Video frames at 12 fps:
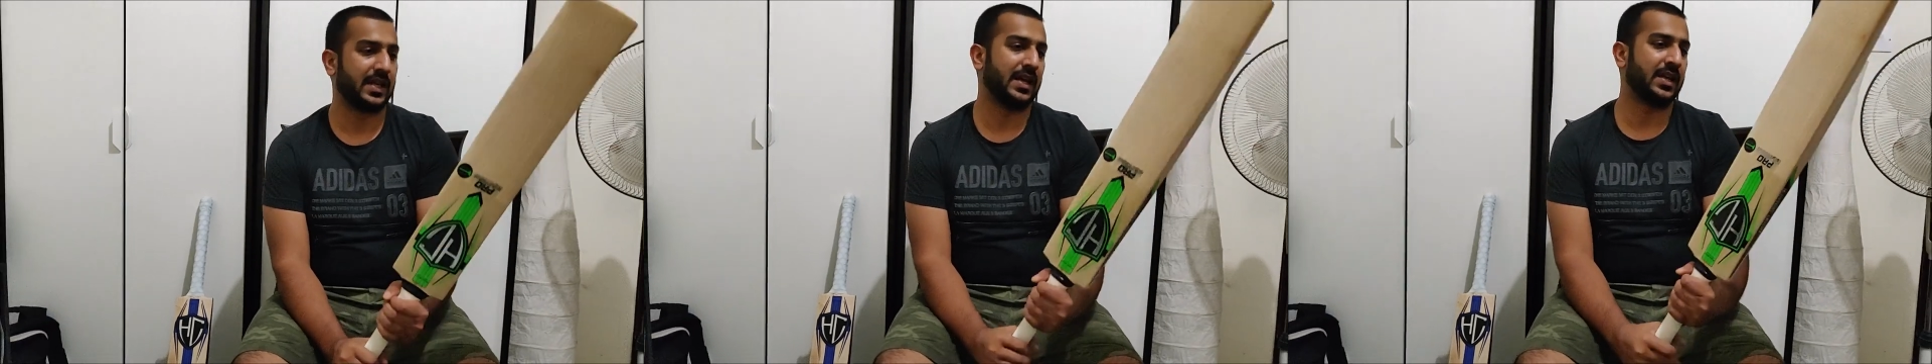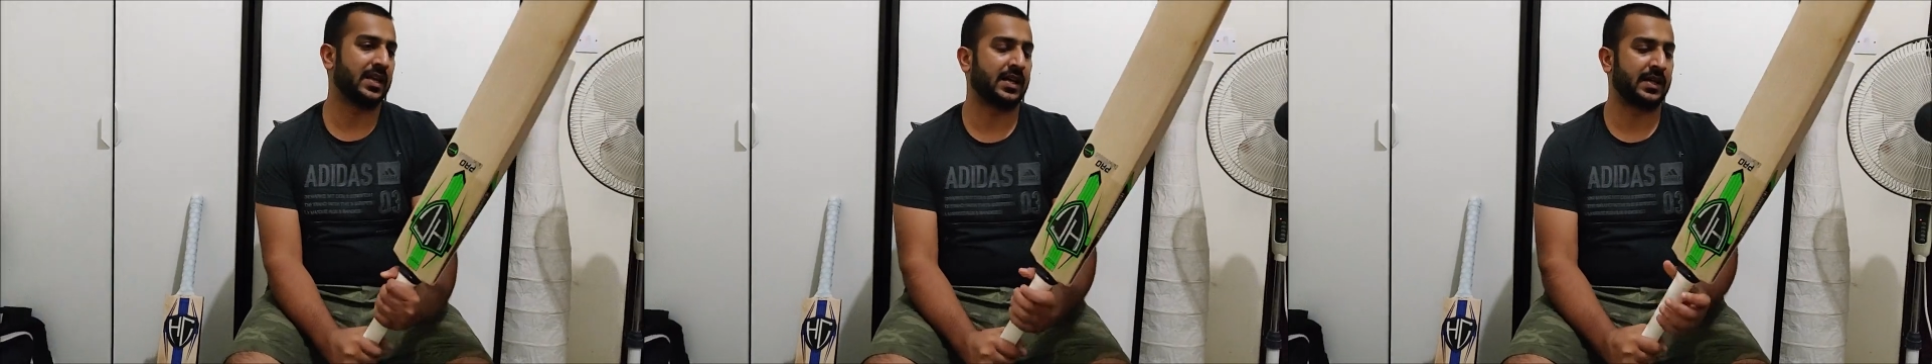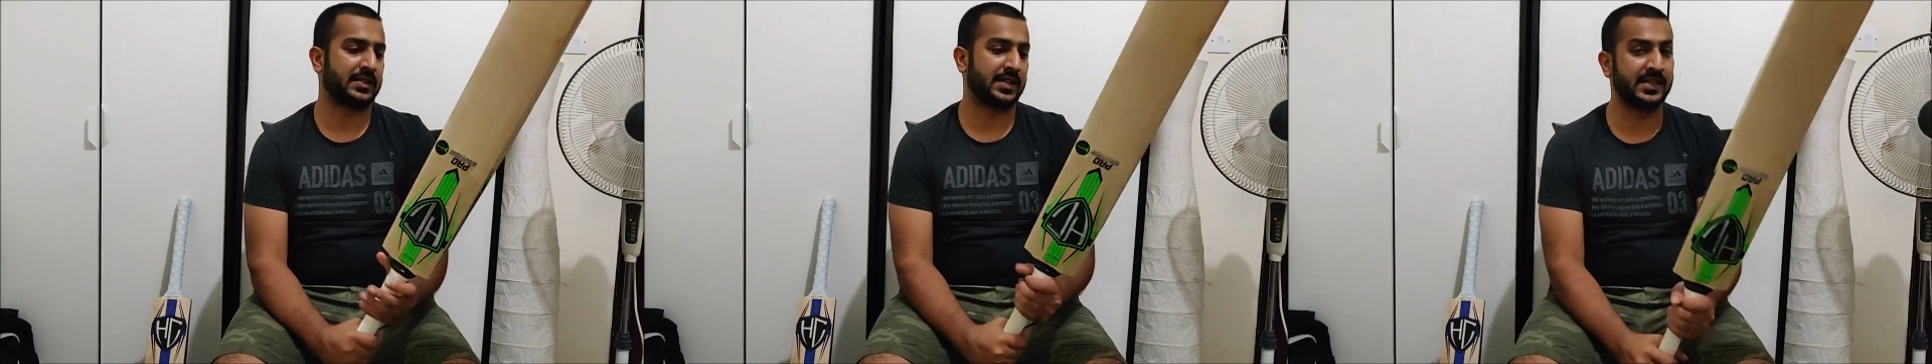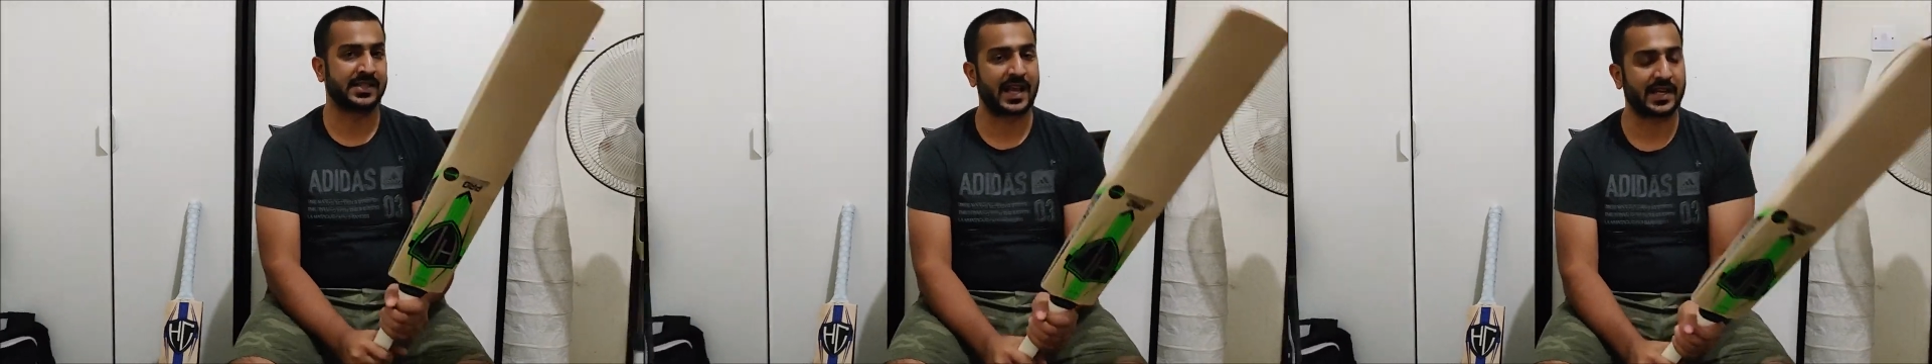It's
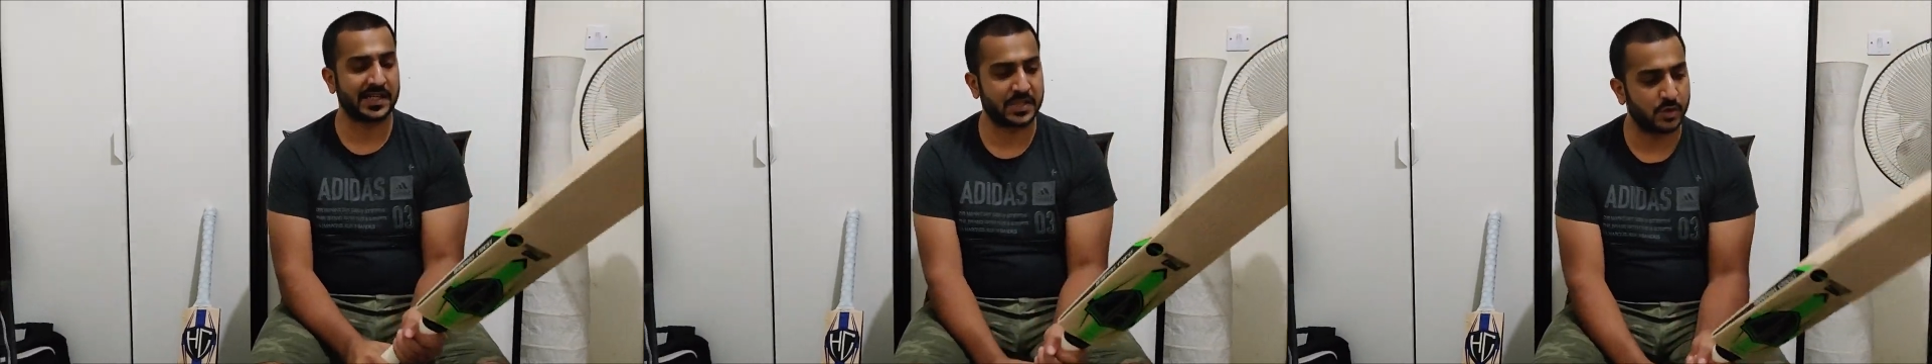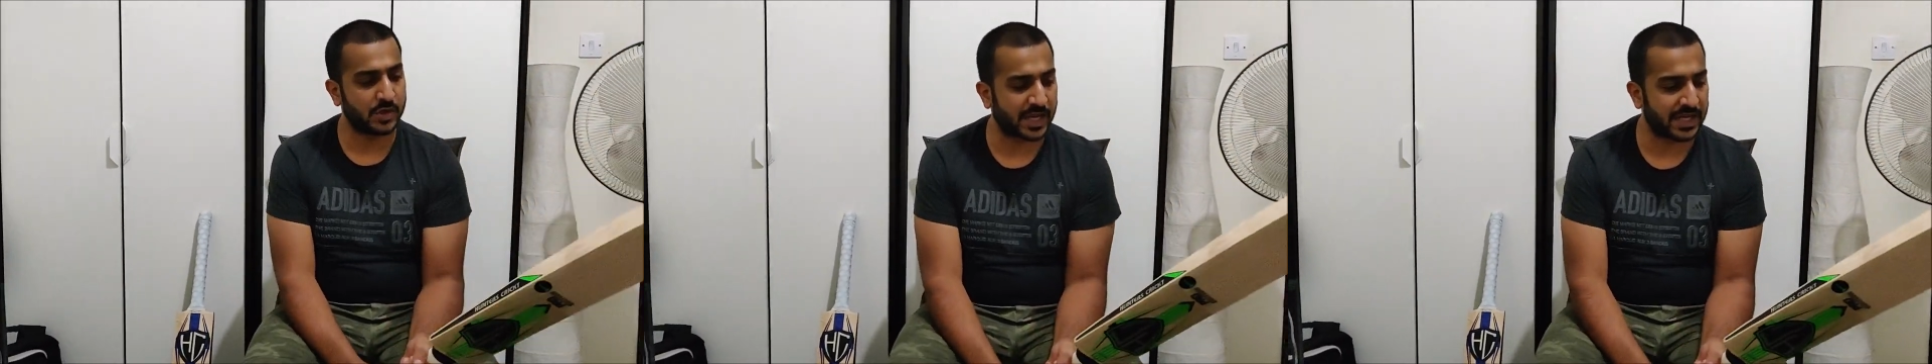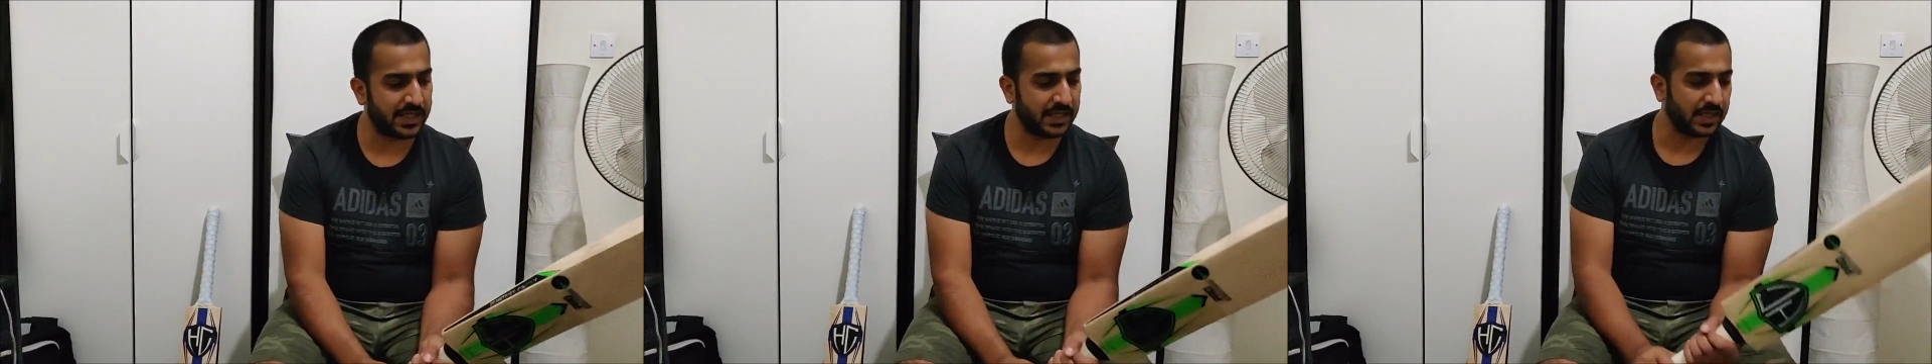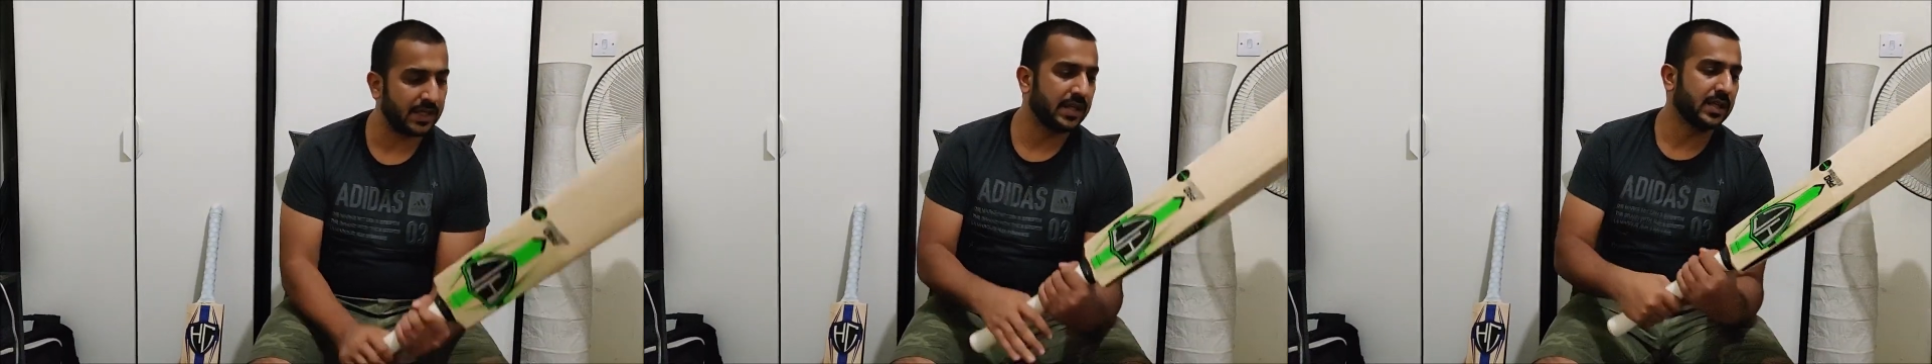exactly 210.